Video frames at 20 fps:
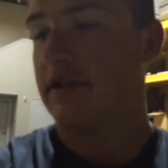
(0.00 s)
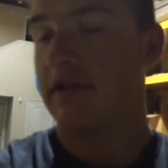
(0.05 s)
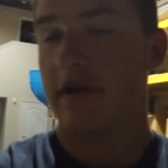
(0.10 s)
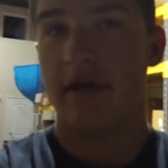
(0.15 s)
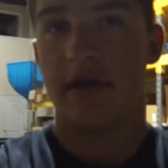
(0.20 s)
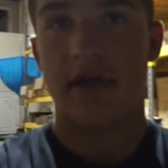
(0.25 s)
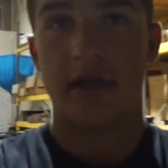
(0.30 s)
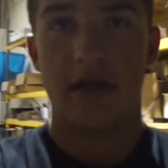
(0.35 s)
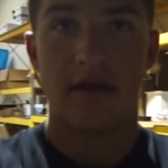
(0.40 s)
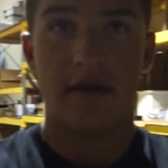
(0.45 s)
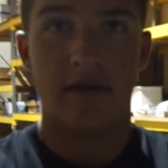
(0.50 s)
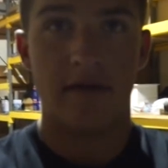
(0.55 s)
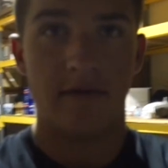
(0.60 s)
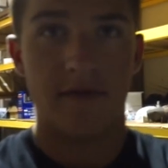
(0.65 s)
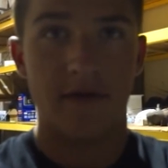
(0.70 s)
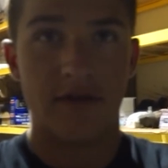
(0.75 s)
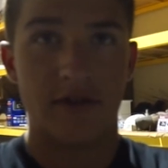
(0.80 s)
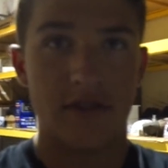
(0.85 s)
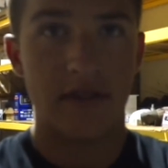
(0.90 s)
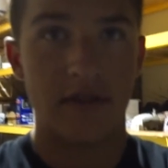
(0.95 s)
started getting into
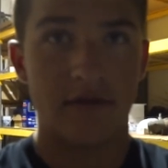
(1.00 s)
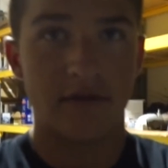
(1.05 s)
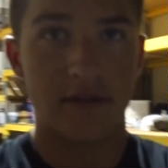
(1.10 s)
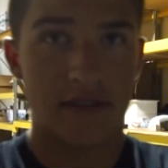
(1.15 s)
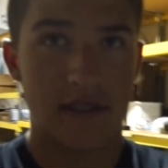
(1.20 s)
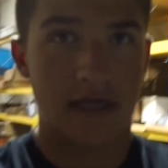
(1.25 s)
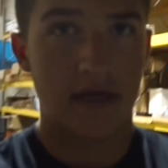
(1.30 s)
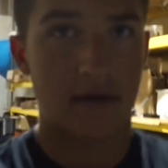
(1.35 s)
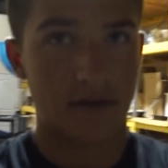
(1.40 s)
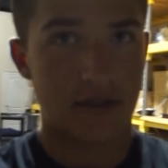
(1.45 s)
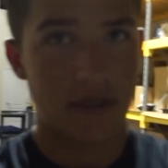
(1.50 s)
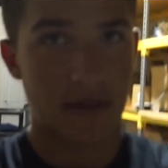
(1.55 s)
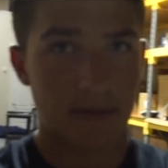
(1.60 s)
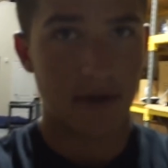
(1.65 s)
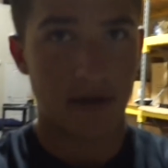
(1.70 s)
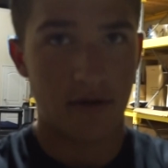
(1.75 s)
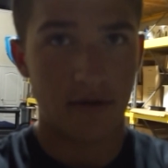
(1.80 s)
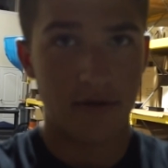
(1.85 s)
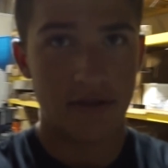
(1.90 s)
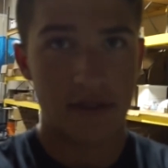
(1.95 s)
fishing, there's a tackle shop
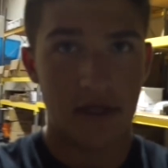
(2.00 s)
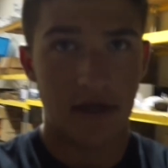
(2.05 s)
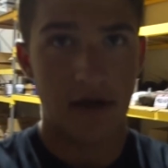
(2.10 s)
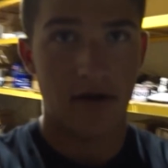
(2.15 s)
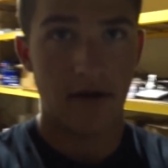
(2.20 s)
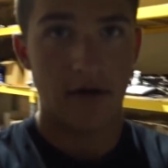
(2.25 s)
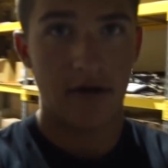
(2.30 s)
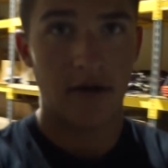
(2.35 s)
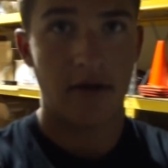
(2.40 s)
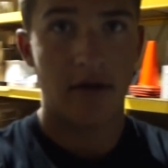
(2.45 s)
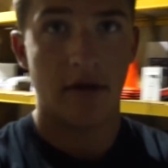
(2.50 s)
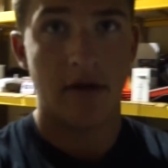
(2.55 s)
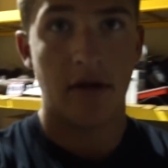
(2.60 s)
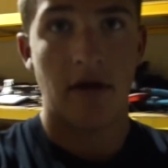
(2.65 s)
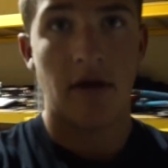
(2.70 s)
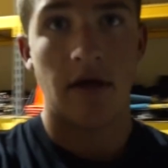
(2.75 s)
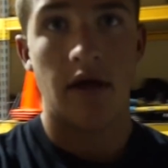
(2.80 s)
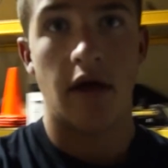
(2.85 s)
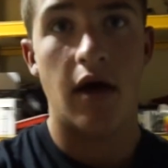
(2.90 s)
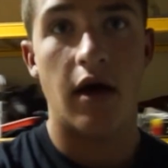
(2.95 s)
that closed down,
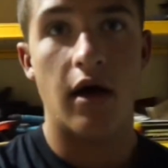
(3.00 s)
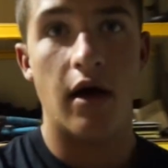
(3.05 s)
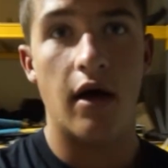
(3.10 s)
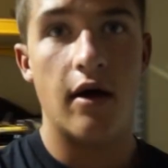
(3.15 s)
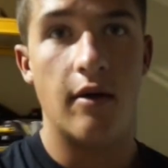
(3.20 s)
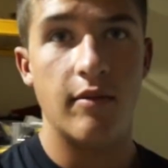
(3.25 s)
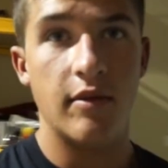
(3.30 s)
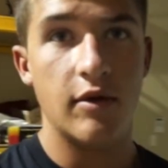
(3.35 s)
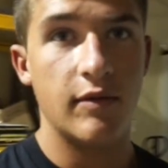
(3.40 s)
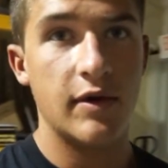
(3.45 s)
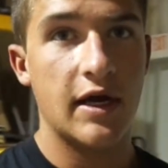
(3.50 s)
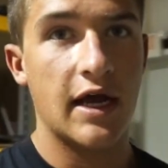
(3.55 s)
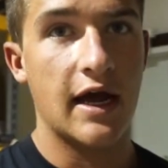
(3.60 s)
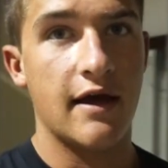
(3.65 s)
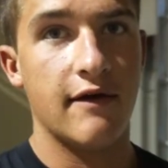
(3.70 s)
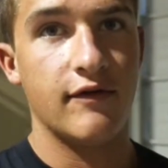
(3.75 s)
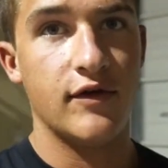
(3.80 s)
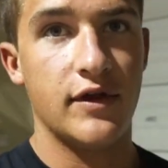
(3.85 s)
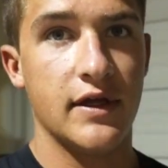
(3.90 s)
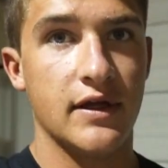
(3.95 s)
um, and we
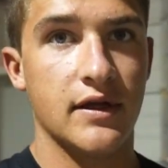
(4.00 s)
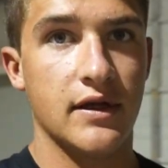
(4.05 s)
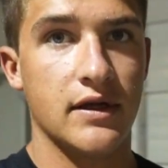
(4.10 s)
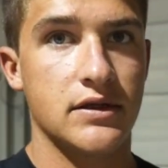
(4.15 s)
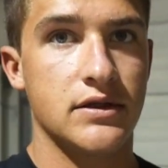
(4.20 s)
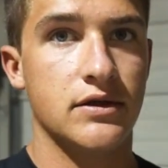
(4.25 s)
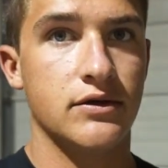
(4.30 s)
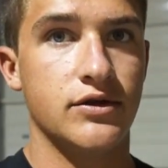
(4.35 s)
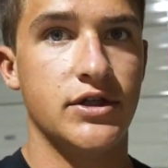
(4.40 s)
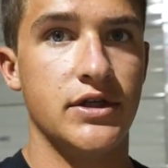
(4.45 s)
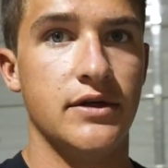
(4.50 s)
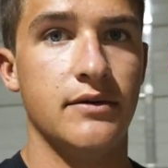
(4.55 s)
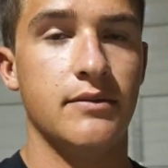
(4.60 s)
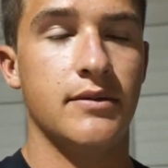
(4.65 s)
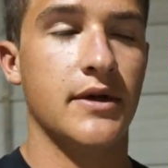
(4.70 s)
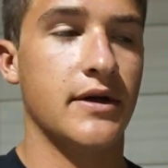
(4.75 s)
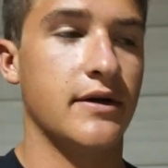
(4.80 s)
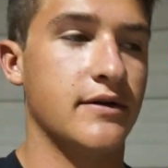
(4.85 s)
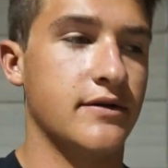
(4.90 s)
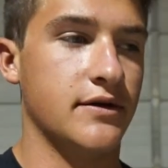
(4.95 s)
got everything like so cheap.
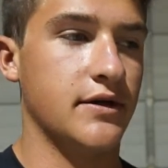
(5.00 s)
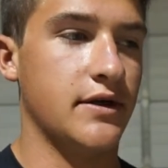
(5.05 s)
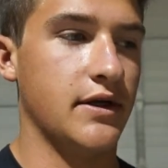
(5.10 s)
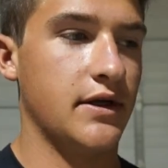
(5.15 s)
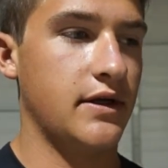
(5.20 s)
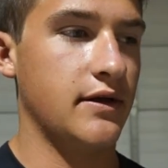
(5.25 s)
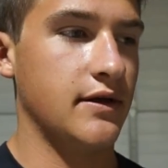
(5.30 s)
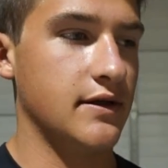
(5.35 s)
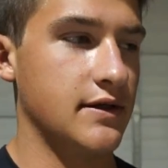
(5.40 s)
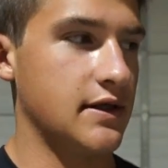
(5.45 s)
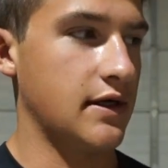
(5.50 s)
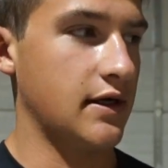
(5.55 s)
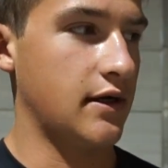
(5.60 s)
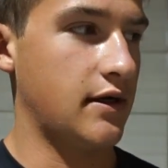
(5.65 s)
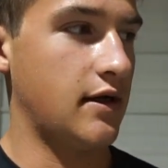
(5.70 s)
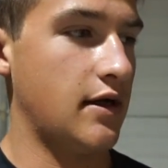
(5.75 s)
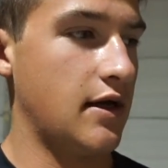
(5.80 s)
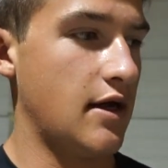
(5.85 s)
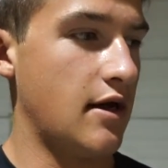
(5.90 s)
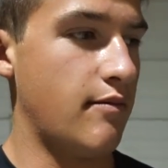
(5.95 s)
Like it was ridiculous.
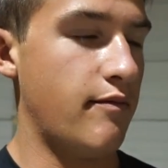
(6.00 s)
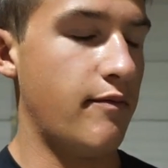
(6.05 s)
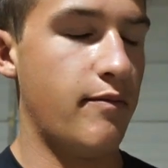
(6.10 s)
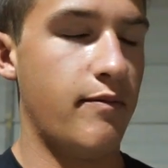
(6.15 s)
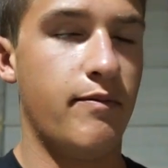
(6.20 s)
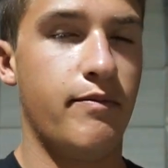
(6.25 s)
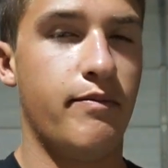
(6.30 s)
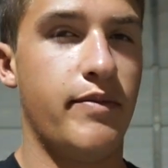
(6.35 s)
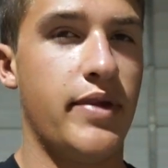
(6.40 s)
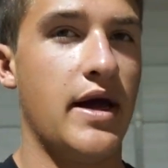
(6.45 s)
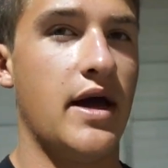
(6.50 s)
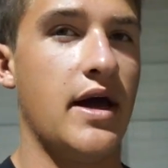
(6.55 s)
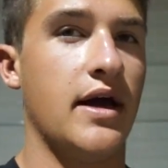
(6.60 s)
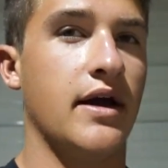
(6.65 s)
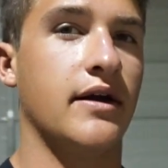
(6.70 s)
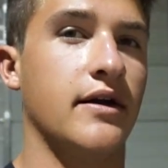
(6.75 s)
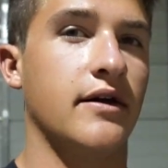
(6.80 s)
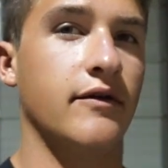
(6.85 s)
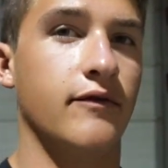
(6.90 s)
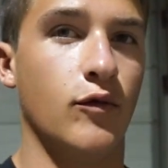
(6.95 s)
Like a
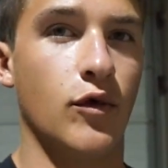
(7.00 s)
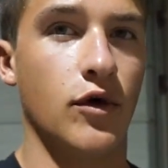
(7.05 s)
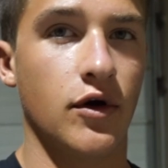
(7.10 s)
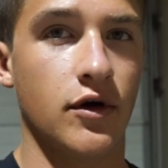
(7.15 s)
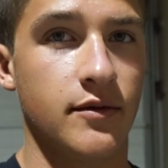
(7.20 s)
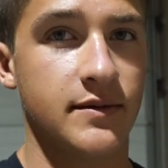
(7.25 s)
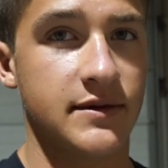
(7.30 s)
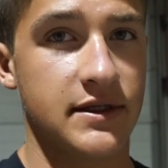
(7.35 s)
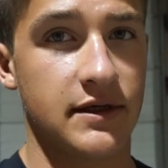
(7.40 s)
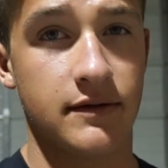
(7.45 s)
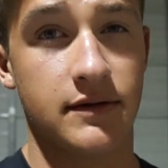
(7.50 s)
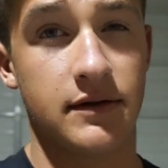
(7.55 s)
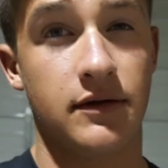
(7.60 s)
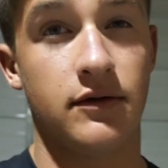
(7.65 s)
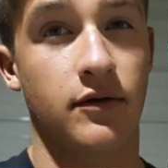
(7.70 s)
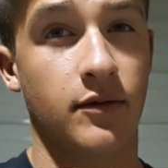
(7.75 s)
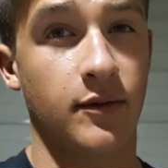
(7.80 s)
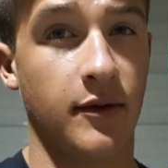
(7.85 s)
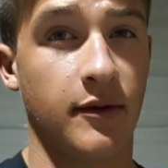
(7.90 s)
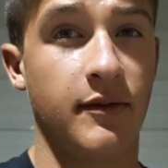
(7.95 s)
bag of worms that would
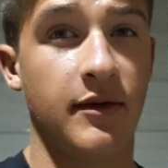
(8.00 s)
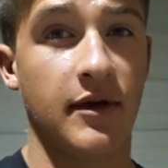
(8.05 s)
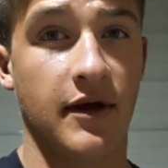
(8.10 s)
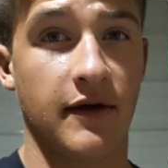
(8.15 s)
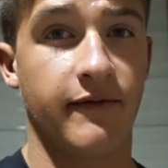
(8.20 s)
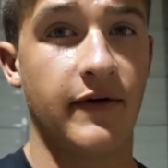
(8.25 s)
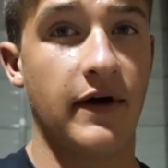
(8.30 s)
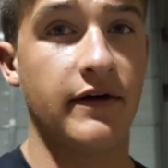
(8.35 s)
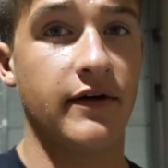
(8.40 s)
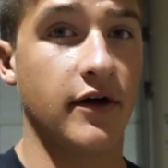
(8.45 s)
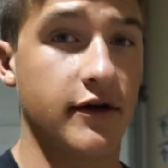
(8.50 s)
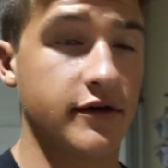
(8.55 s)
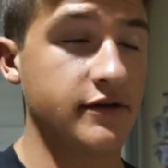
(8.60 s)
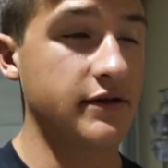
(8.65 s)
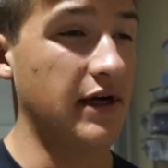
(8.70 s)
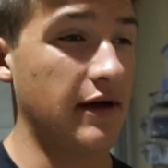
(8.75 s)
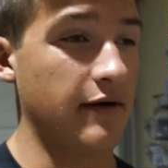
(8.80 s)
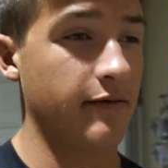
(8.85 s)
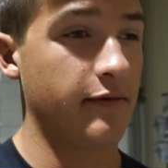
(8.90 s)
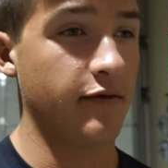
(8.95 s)
normally be like five dollars,
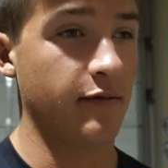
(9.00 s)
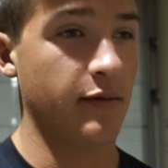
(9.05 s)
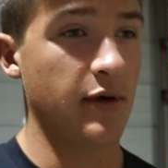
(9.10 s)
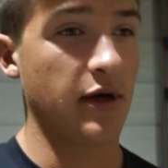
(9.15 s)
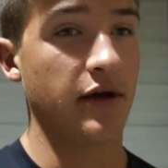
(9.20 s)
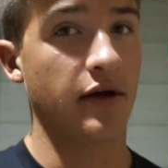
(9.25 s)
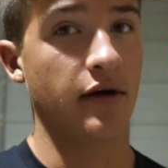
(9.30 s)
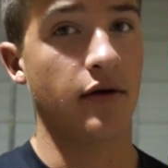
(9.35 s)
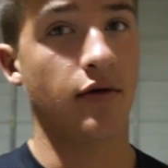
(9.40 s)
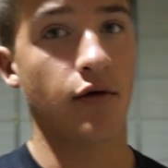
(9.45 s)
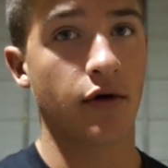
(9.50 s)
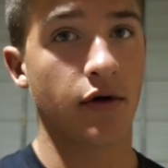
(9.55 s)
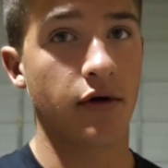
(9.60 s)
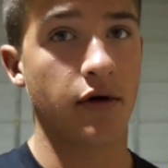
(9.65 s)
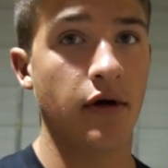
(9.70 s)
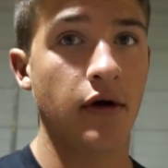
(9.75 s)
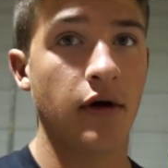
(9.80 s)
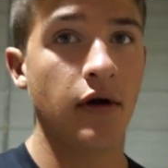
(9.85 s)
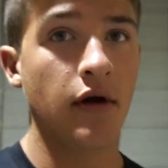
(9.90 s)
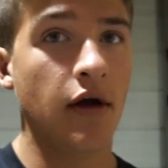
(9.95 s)
a got for probably a
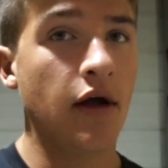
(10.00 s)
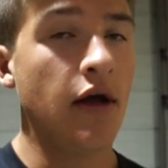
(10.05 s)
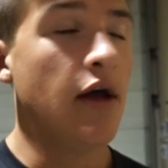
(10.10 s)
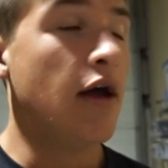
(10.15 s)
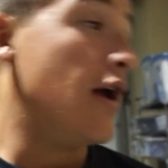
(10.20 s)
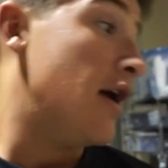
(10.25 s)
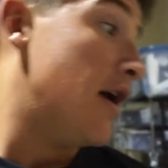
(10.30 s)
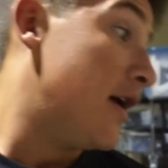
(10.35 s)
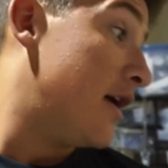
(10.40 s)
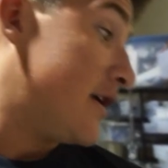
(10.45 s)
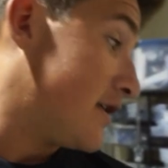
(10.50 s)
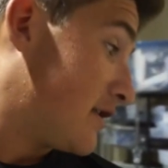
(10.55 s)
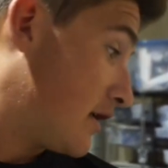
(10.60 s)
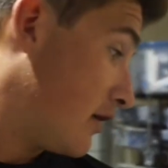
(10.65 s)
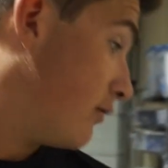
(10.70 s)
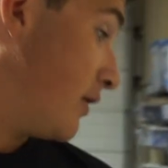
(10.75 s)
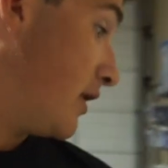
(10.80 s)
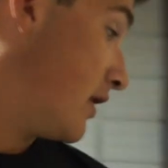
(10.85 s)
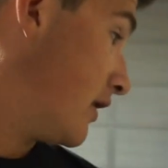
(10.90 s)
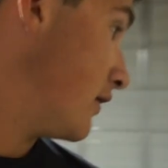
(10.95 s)
quarter.
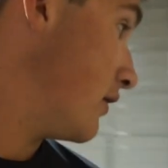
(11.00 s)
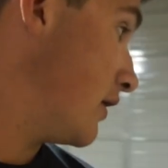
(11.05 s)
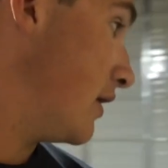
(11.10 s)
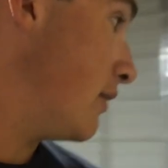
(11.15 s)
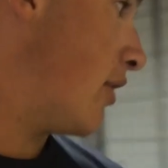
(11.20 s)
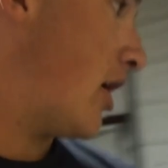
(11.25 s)
So we literally